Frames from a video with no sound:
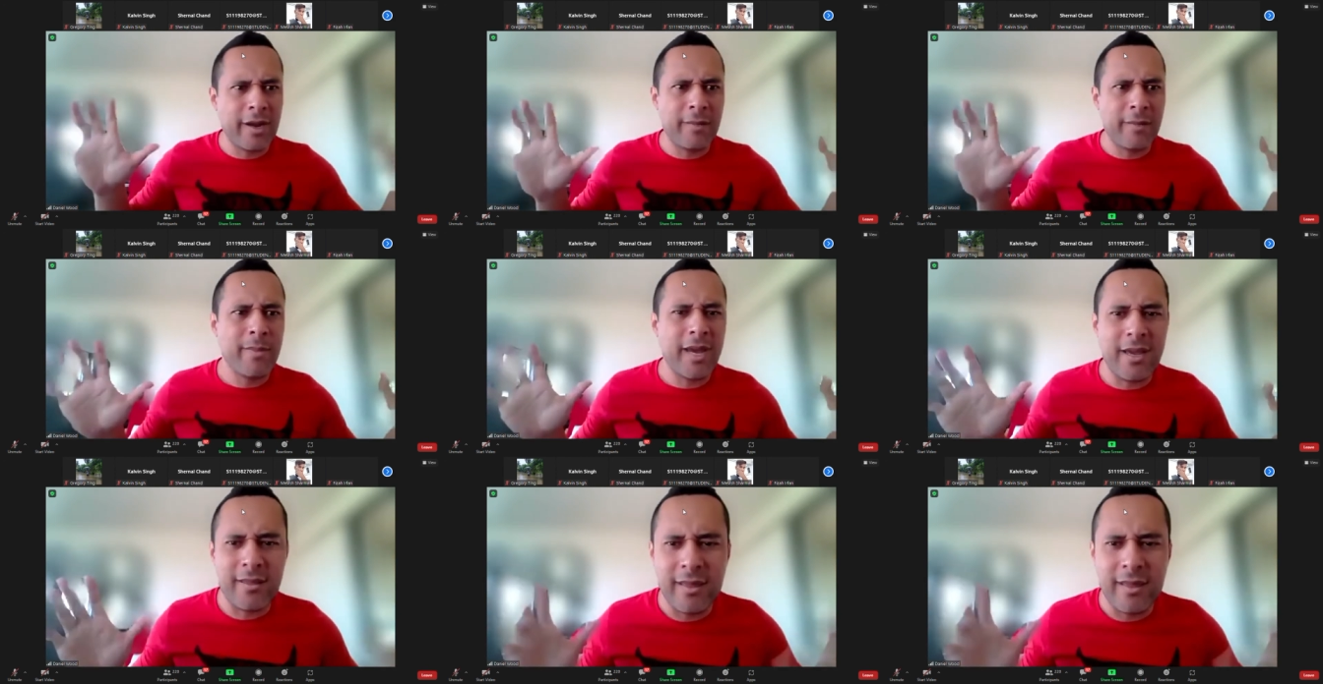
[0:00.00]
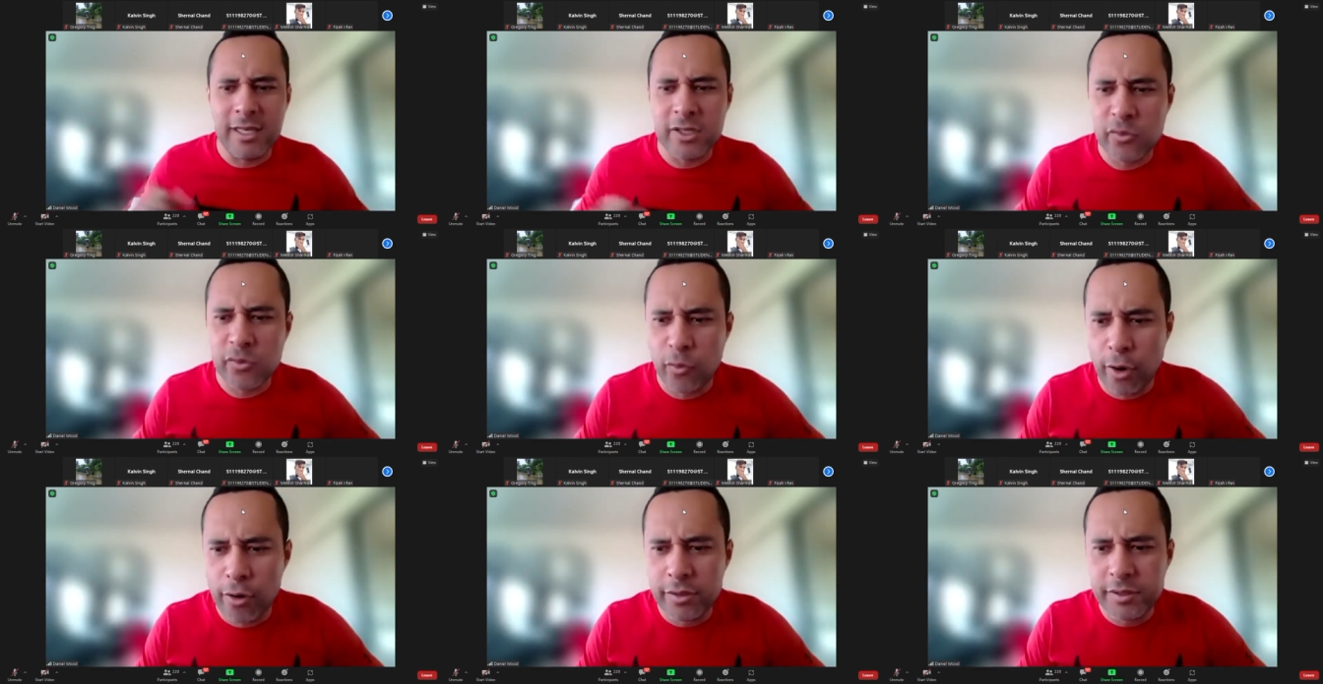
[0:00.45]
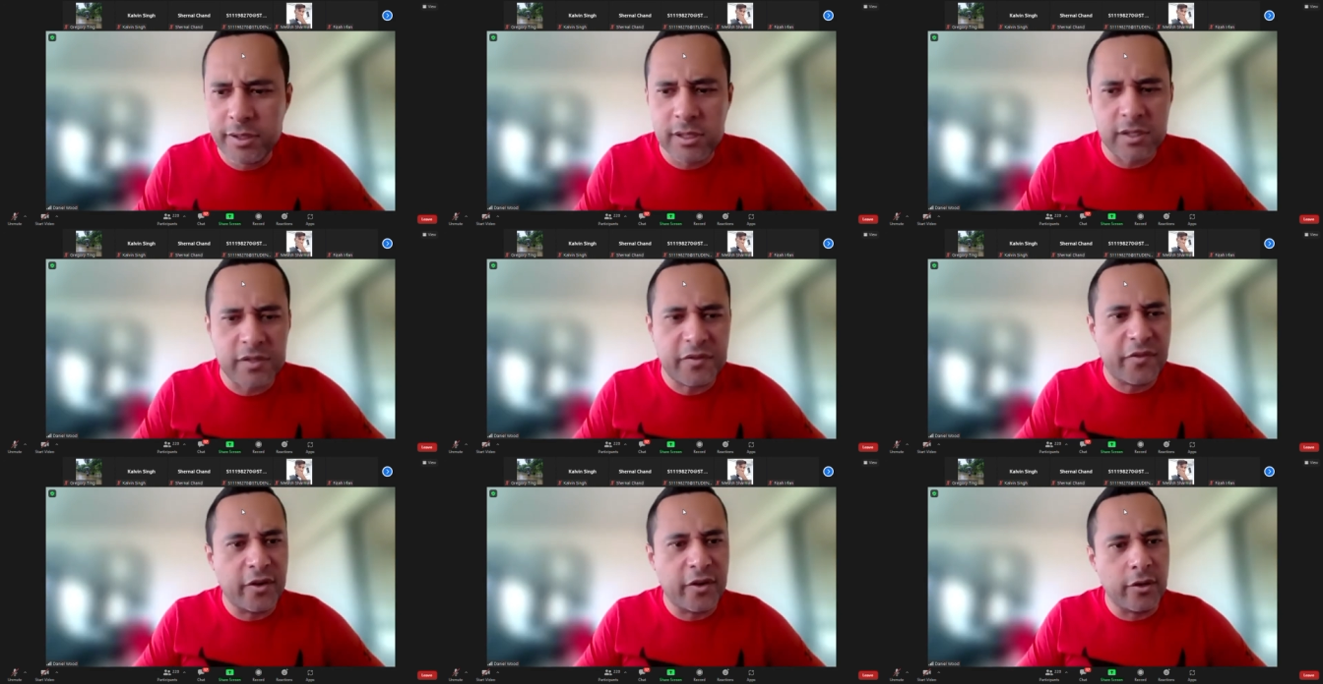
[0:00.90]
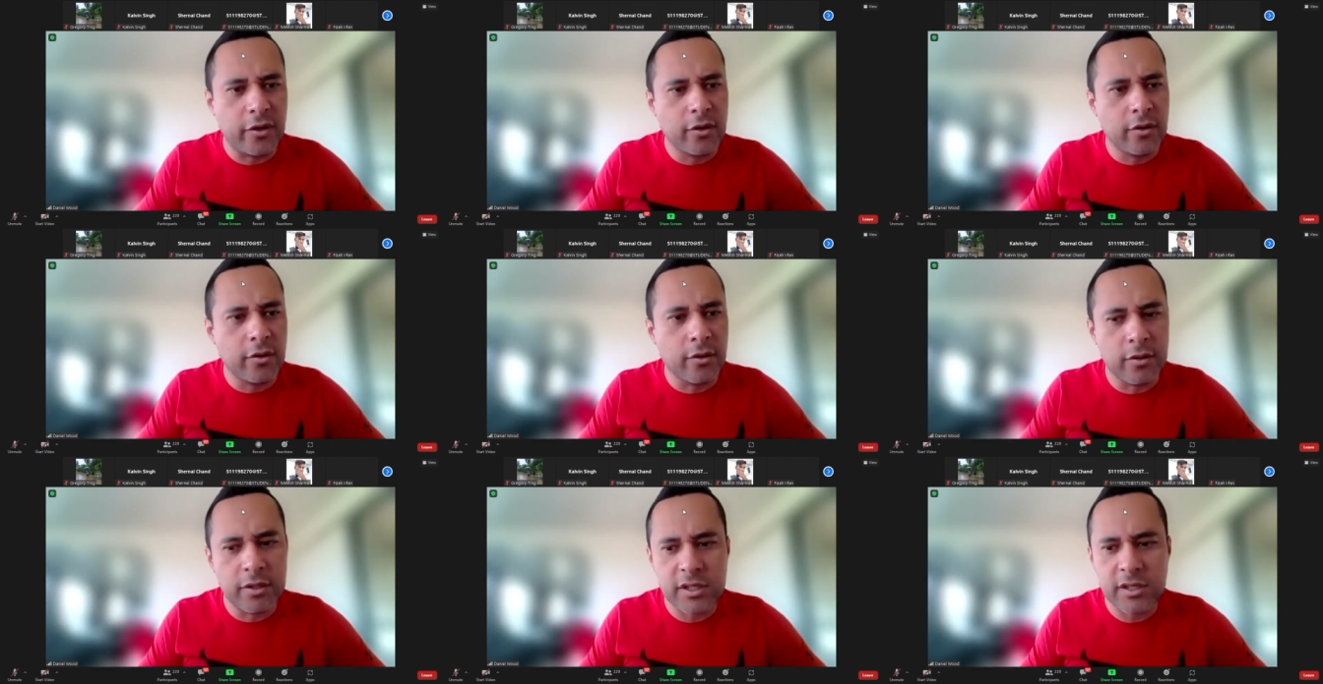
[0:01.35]
and make things roses for
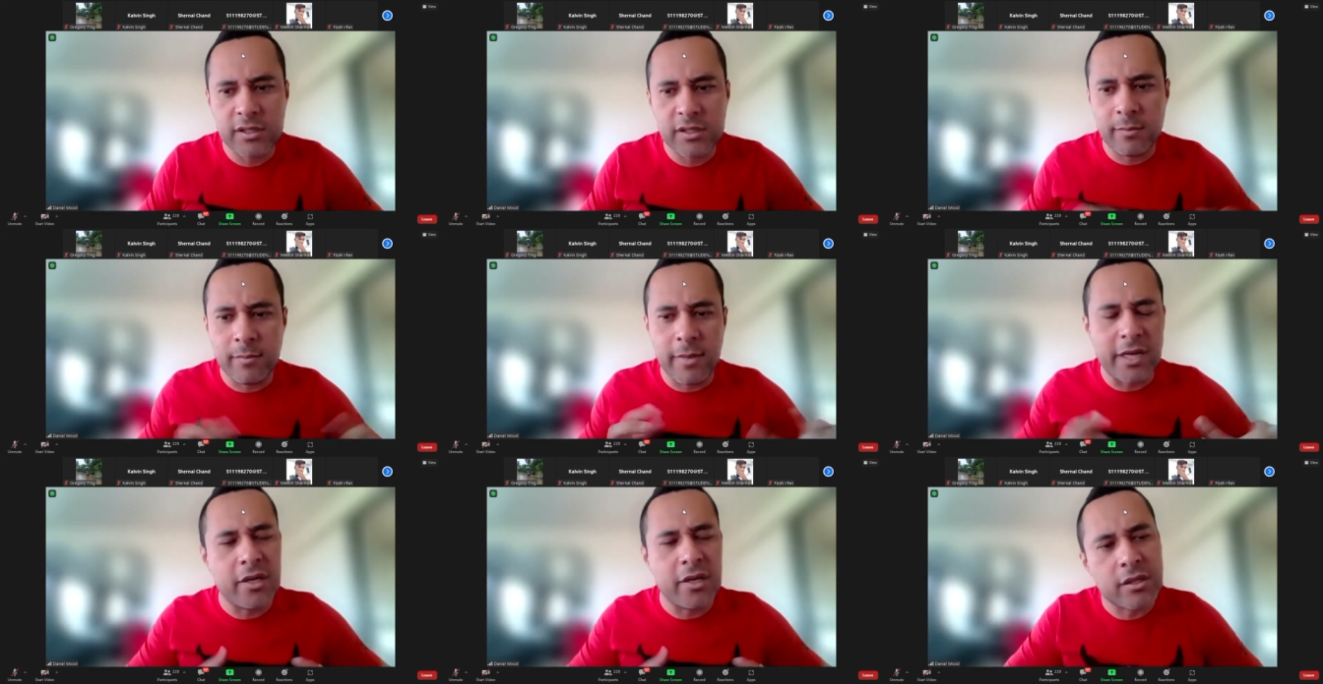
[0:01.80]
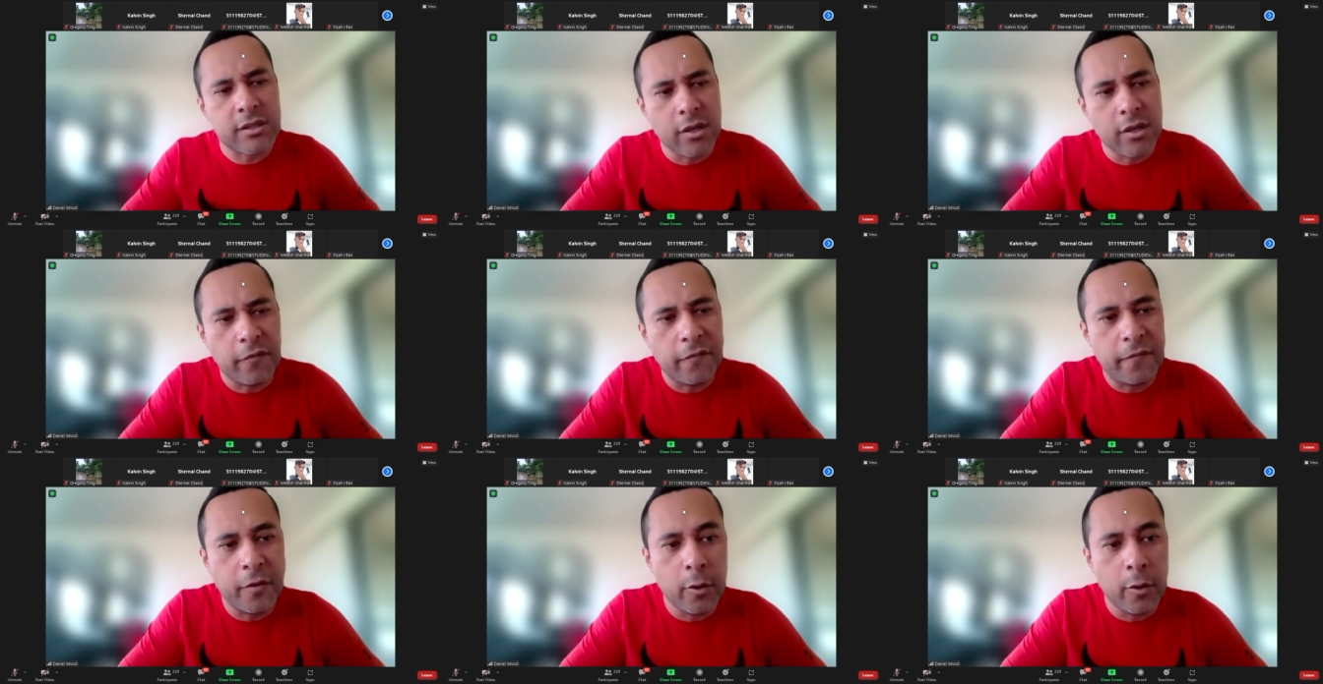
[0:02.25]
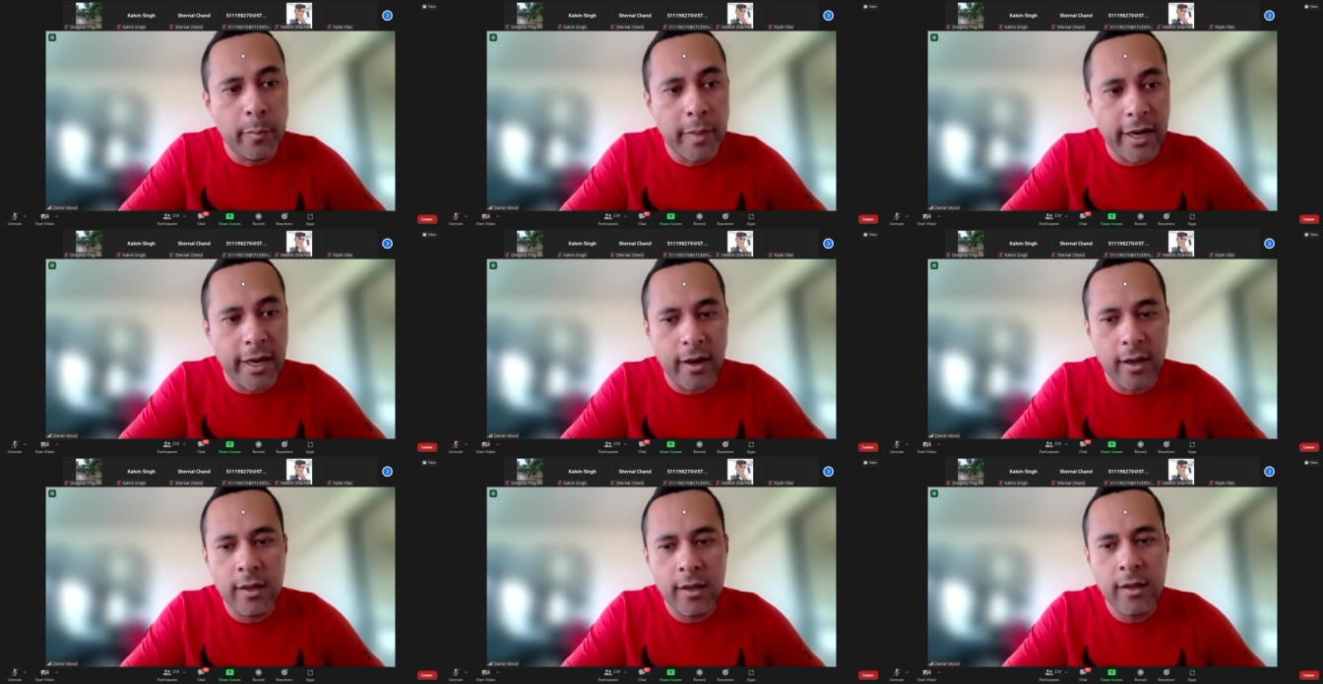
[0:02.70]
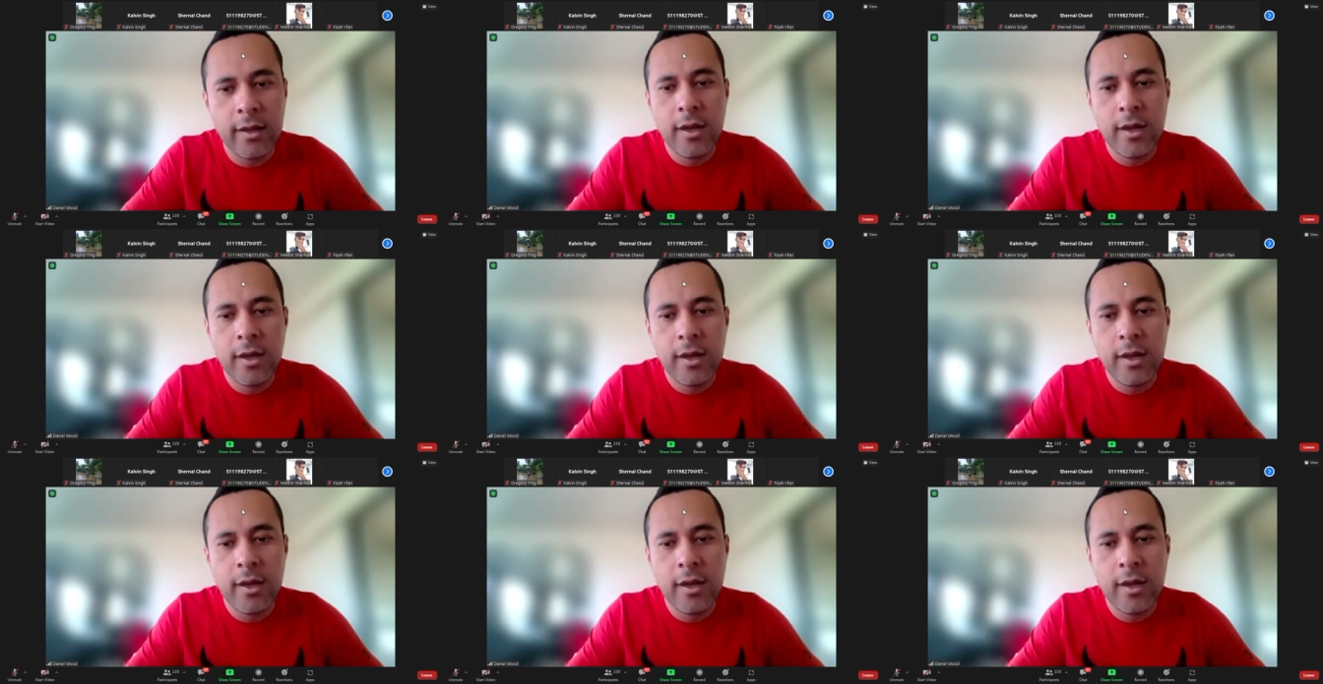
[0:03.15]
you just to make yourself feel better.